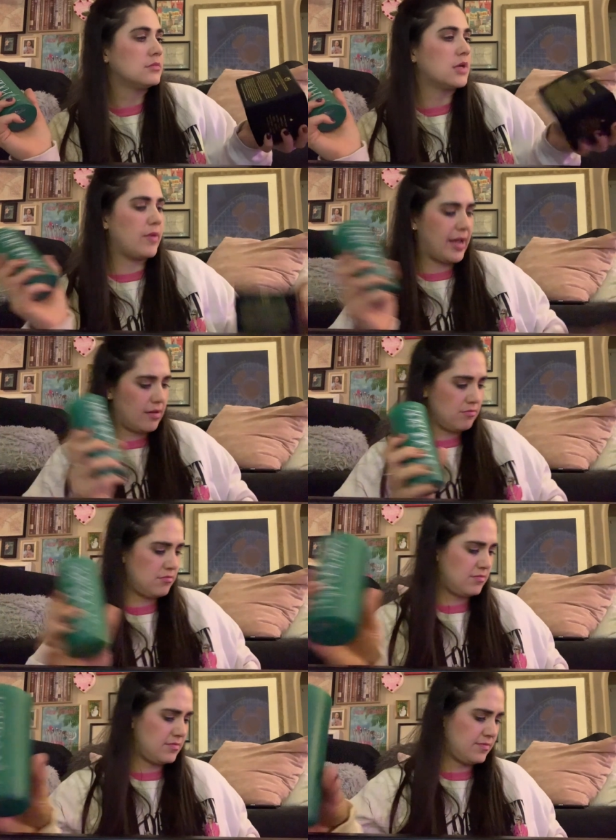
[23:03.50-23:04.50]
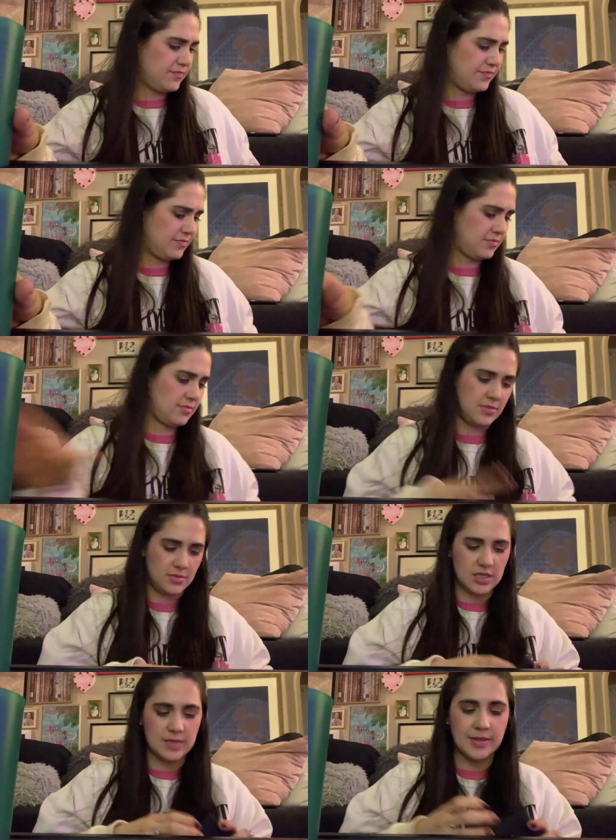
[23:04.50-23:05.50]
Oh wait, the
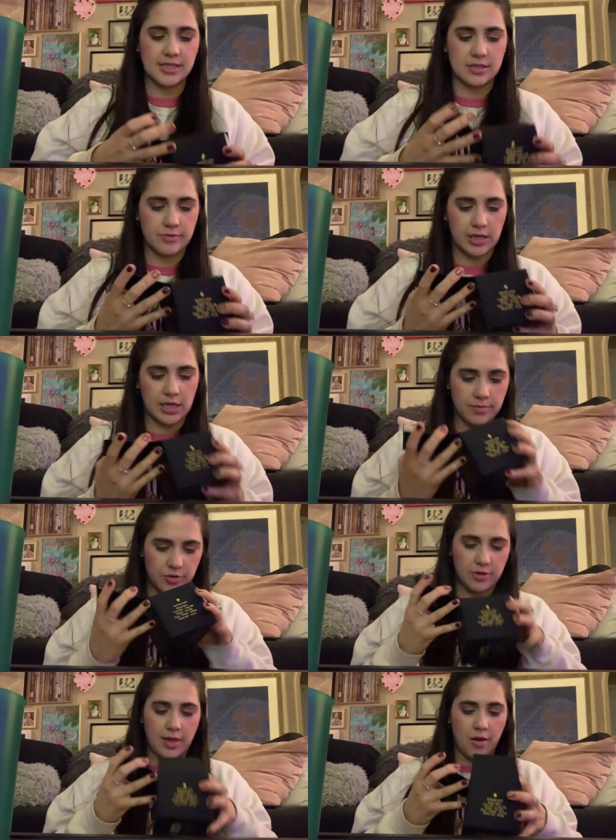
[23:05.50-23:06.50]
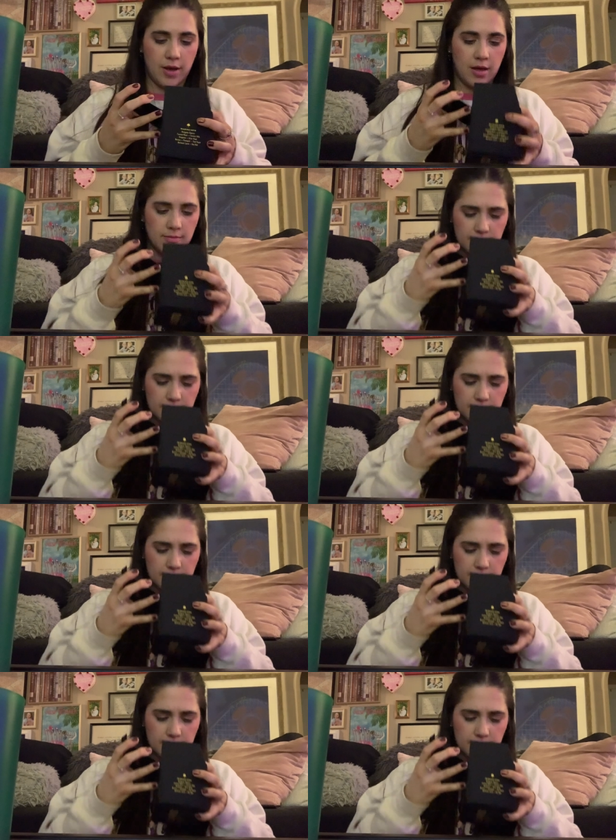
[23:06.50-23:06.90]
smell doesn't really come through that well.